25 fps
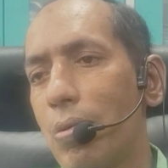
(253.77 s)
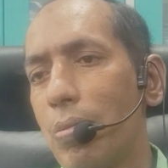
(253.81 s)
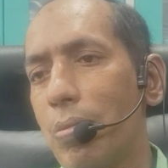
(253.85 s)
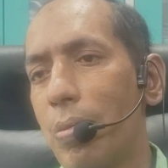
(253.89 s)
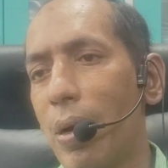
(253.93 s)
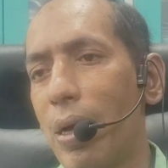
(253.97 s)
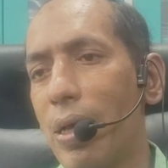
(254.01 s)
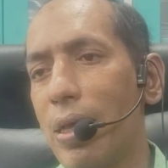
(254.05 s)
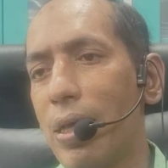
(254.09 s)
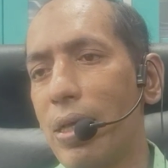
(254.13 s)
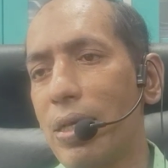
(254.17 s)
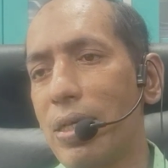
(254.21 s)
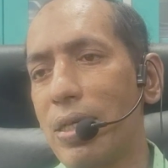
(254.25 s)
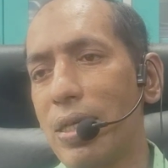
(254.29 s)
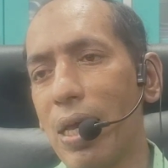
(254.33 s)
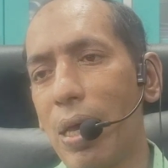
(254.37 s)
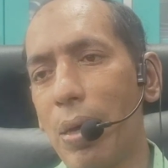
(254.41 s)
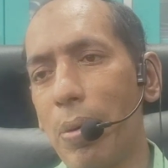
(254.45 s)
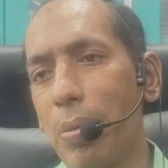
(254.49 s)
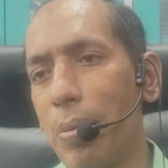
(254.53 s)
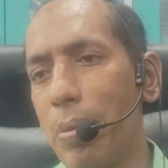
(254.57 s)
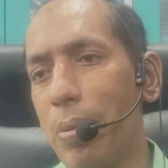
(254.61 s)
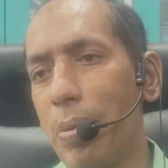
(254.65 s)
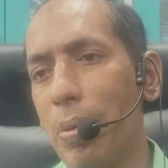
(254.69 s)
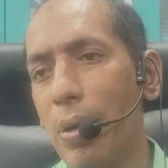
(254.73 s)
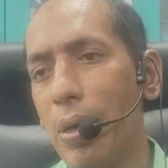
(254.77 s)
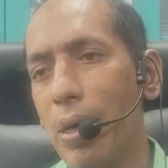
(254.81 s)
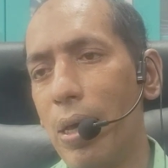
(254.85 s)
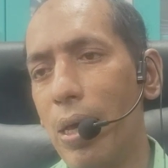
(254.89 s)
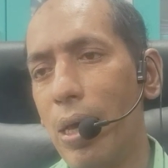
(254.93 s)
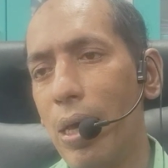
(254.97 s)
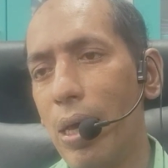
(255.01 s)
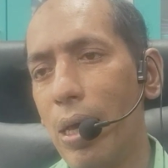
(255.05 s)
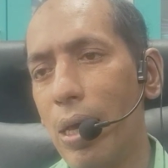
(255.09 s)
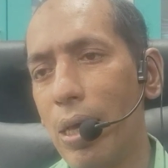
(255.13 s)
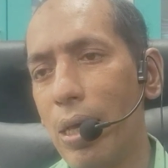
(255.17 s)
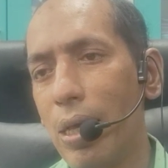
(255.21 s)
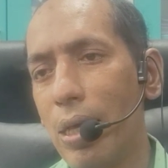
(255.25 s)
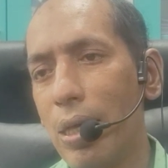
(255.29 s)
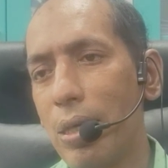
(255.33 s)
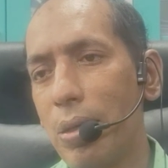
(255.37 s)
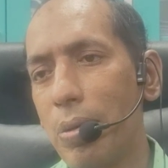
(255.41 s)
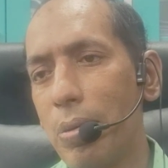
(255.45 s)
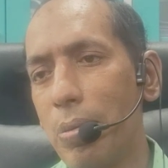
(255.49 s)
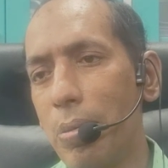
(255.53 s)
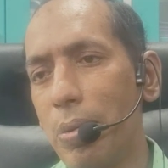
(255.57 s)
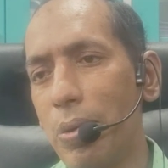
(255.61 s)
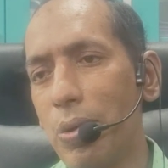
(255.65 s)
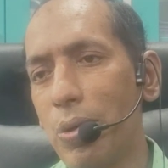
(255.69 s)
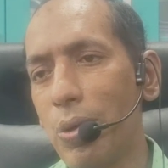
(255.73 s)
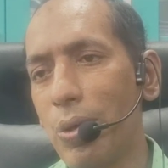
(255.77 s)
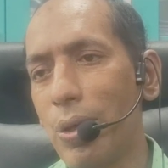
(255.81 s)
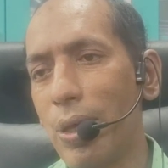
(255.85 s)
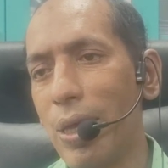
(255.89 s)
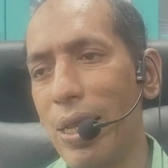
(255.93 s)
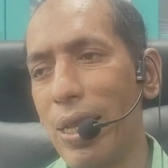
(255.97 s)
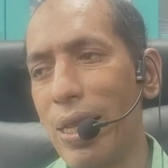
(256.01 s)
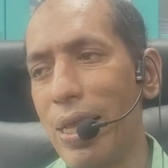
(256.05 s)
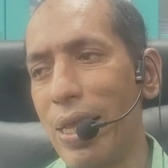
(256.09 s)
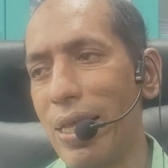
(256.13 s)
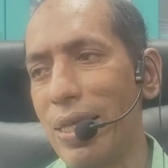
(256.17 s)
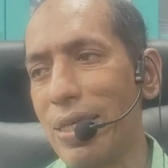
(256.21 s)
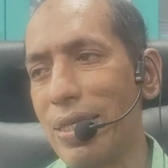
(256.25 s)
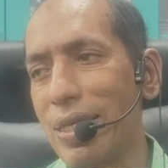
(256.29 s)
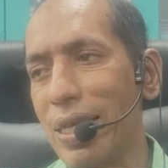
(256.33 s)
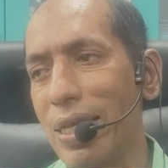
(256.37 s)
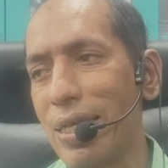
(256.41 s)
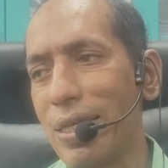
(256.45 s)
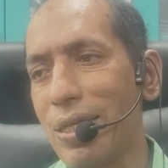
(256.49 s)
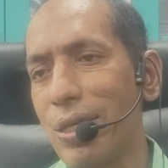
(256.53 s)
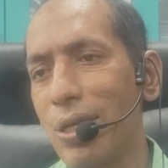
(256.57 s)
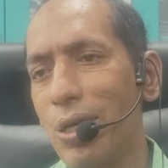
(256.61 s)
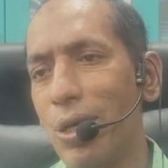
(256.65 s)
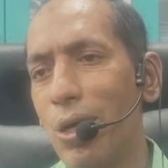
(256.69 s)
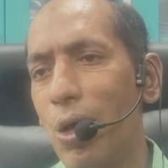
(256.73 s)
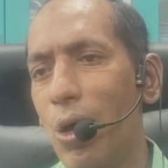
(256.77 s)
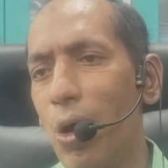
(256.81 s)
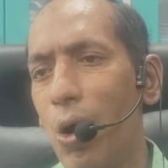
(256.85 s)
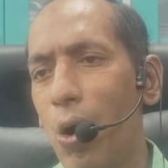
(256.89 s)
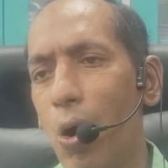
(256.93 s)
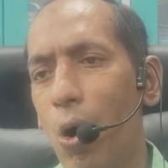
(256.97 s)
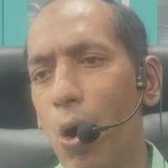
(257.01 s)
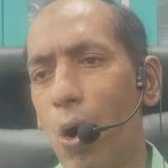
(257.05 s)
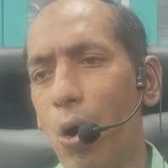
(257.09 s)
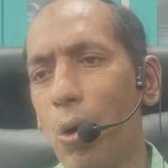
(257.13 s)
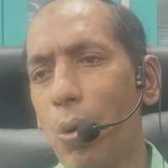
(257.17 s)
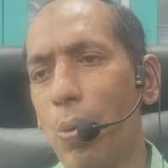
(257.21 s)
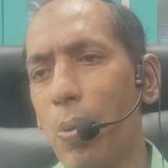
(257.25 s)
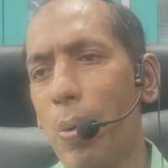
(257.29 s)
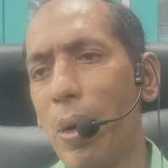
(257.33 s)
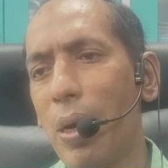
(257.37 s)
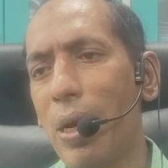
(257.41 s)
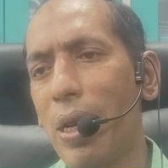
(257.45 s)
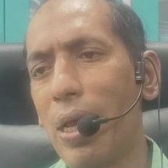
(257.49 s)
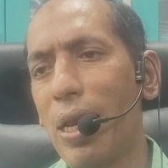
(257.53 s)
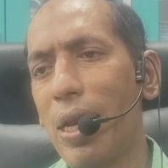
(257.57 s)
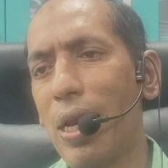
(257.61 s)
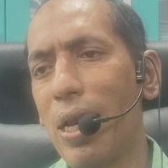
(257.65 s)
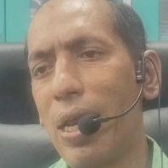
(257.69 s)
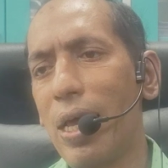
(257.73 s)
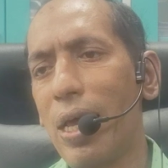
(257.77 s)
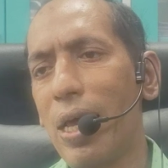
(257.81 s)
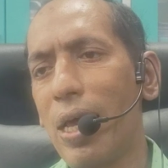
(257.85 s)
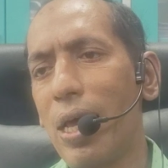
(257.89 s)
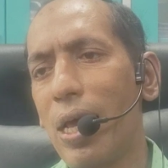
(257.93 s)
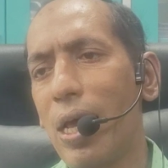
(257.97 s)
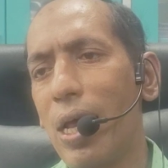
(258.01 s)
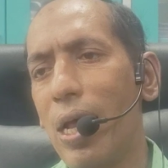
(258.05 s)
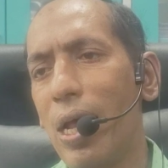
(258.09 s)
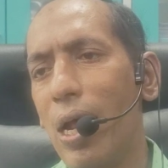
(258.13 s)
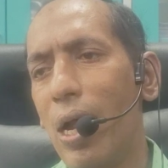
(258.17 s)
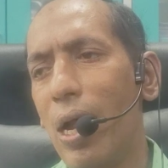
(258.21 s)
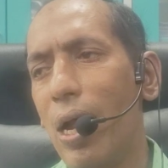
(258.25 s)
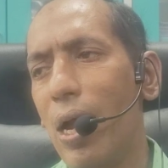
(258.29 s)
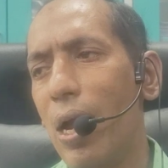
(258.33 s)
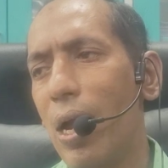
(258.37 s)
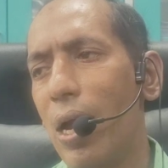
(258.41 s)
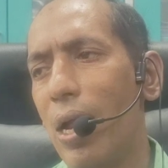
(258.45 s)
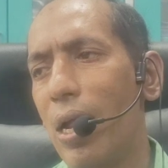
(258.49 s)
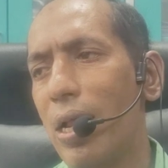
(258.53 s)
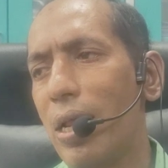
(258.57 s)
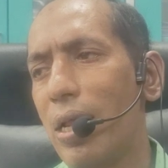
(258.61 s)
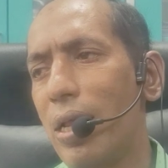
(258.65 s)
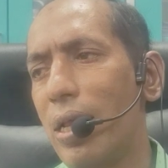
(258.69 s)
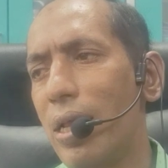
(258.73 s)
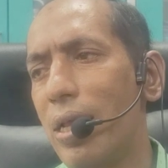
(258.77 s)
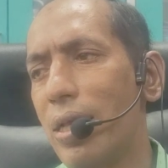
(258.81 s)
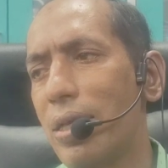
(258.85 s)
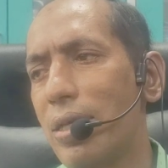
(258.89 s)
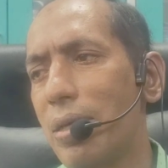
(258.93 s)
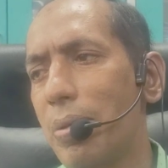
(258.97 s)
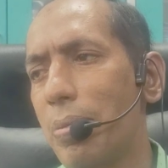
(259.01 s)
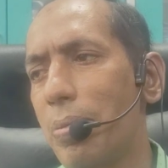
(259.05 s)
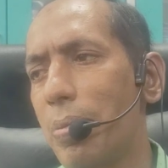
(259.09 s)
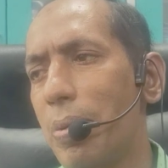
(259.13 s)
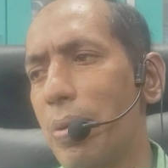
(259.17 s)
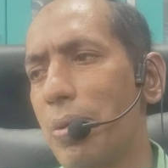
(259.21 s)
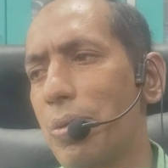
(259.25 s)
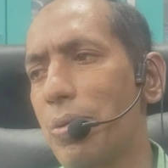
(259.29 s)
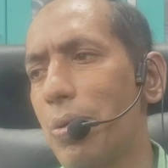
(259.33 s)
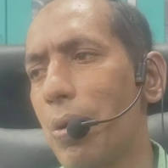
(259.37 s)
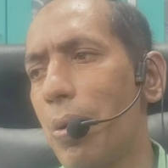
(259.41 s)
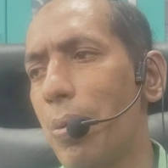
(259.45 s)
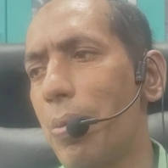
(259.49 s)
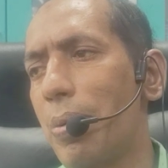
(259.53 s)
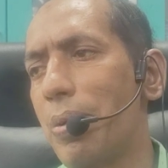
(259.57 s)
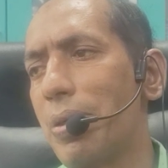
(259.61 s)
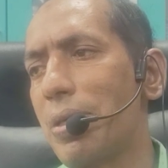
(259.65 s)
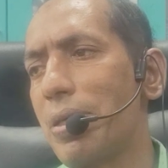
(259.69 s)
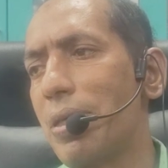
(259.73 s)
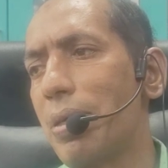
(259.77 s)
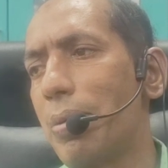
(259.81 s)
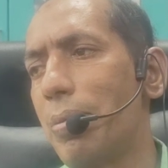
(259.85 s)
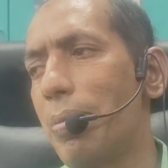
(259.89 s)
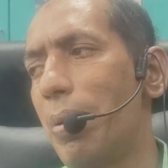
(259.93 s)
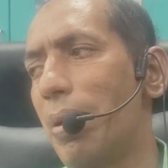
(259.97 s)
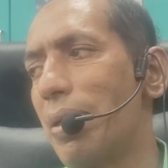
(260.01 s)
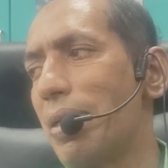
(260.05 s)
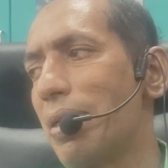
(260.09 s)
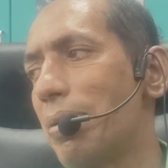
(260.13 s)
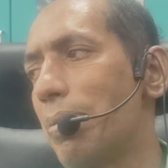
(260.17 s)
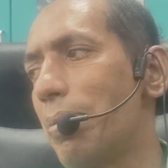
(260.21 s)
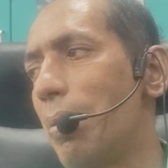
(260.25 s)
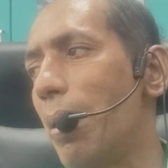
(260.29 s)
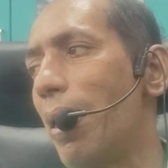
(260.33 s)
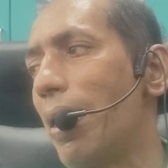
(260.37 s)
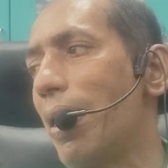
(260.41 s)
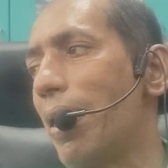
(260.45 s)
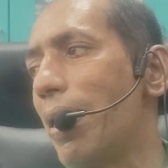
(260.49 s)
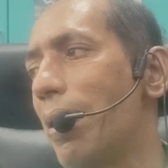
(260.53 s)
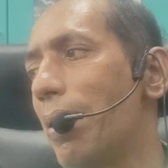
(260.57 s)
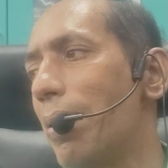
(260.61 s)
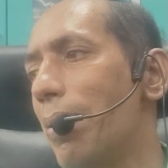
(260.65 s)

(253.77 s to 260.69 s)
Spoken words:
by the same mesothelial cells. Automatically, simple squamous is the best bet.